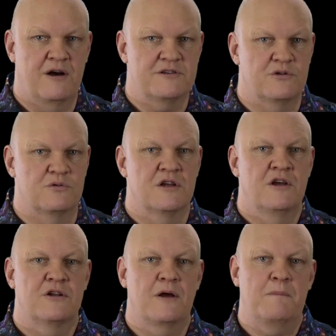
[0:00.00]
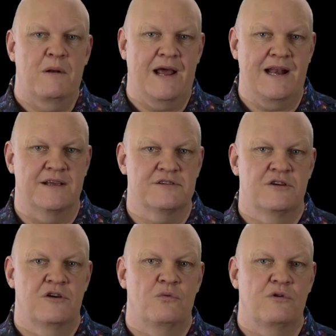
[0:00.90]
particles, no planets
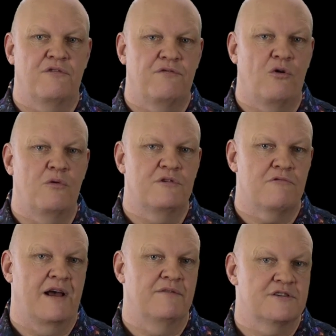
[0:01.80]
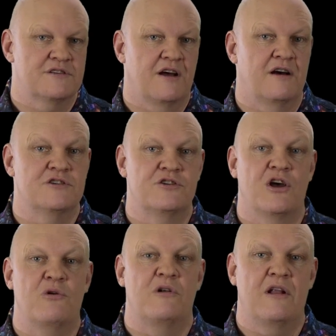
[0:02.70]
would have formed around the stars, and
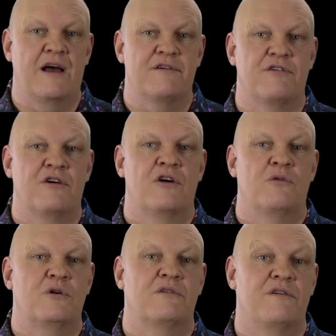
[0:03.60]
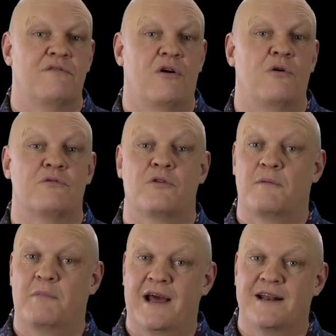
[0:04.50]
no life would have evolved on
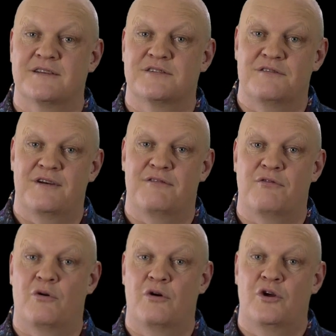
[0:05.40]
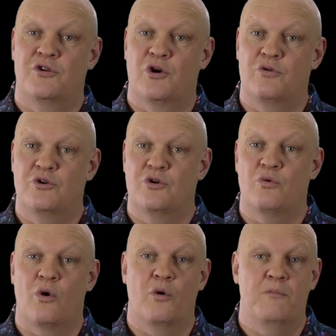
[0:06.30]
the planets, so therefore no you
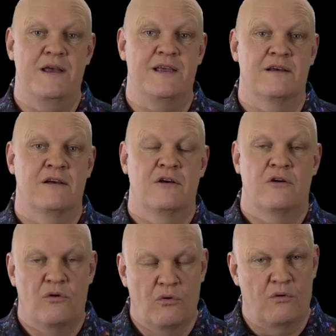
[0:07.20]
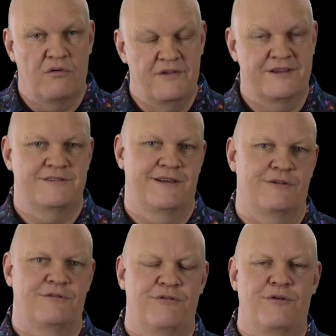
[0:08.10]
or me or this
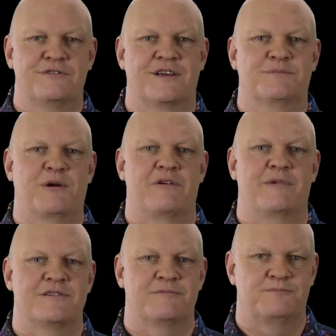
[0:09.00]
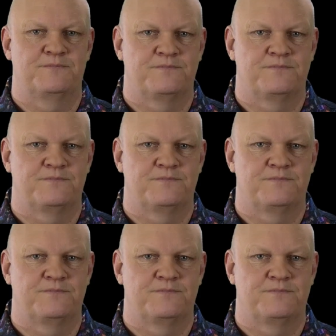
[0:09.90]
little thought experiment.